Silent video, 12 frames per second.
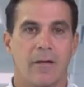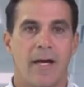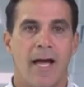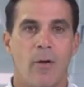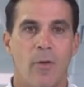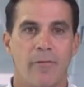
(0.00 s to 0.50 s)

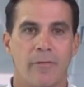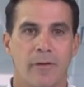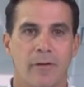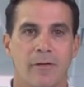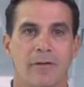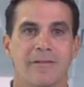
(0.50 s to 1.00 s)
However,
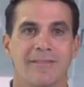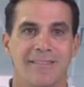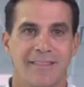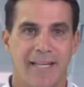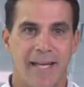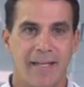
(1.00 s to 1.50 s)

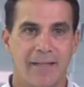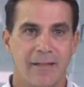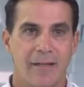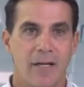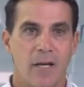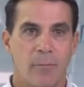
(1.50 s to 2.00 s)
today,
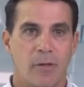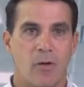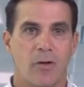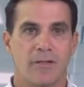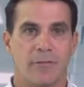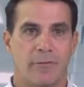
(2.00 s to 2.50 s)

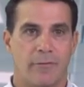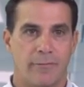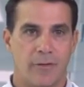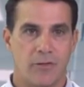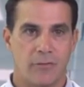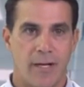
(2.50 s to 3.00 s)
because of
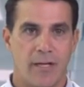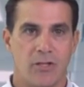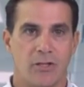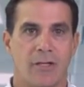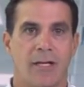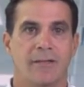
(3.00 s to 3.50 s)

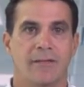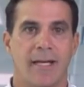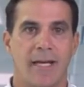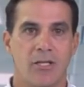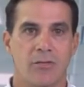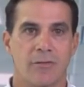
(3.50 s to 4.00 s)
refrigeration and
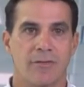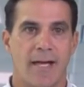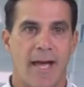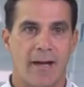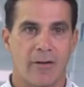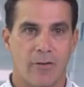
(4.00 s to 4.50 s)
dangerous
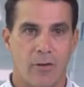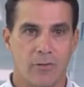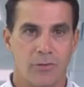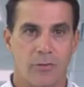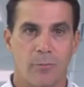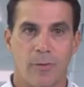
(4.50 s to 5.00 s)

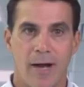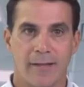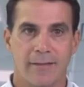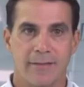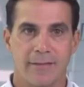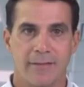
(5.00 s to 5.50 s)
agricultural
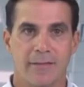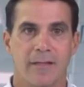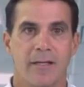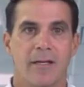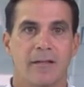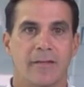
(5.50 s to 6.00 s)
practices
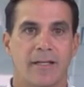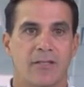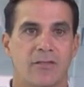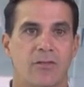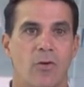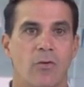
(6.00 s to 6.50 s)
like
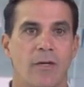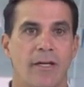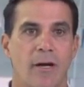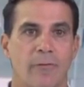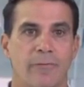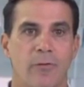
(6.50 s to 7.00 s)
soaking
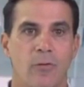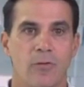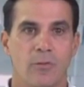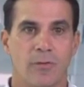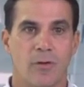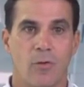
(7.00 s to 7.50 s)
our
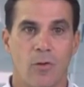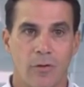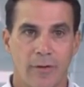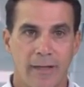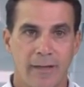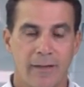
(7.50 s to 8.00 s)
foods with
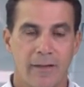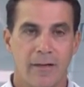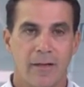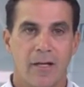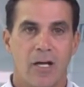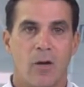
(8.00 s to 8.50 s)
chlorine,
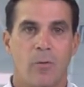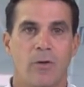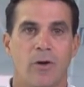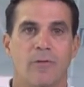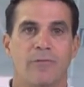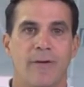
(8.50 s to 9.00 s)
we
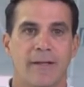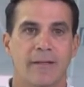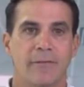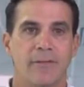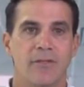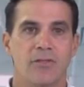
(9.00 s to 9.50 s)
are
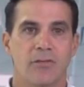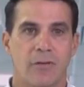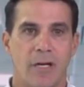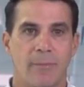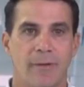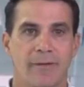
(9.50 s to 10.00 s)
effectively
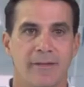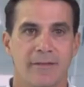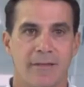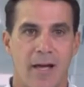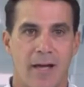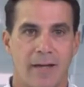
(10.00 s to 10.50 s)
scraping the
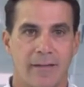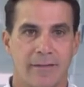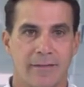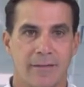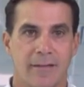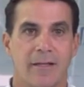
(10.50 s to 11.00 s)

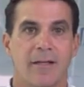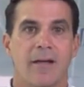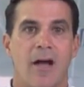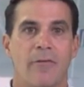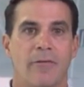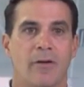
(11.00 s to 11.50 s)
sides
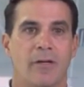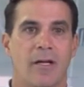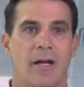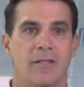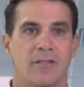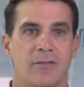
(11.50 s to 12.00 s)
of our
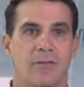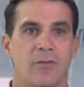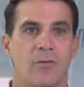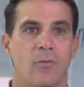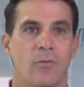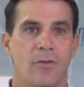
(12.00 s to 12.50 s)
guts
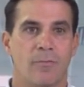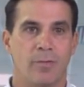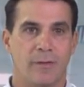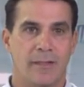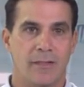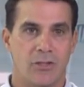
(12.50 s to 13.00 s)
with
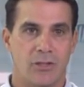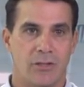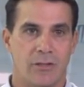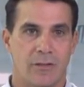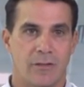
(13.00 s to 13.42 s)
bleach.